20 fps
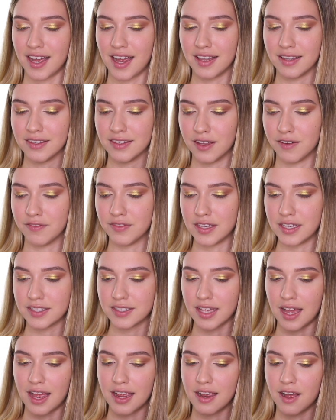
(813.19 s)
I love these.
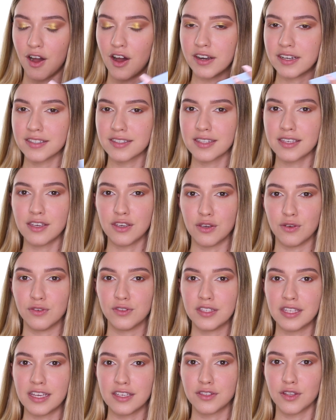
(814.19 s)
I honestly
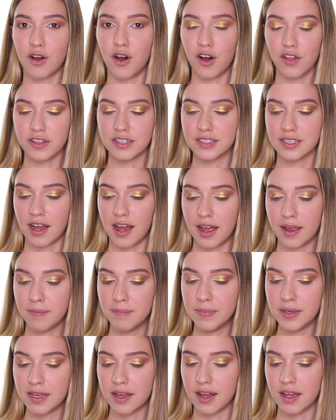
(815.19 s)
use these all the time
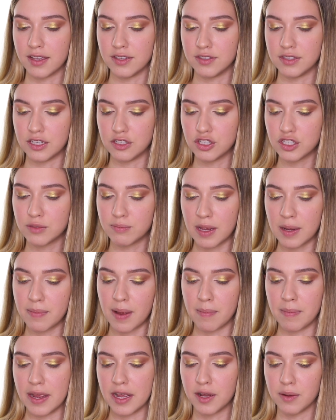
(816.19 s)
because they just make
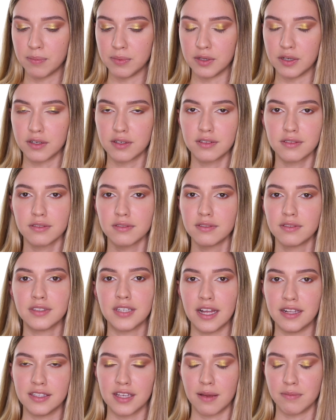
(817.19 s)
my makeup look
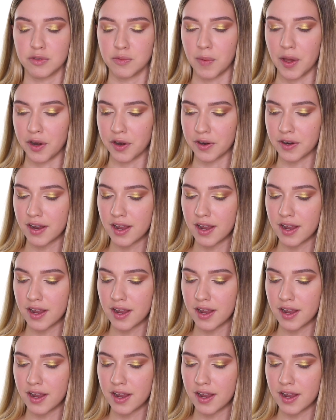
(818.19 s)
10 times better.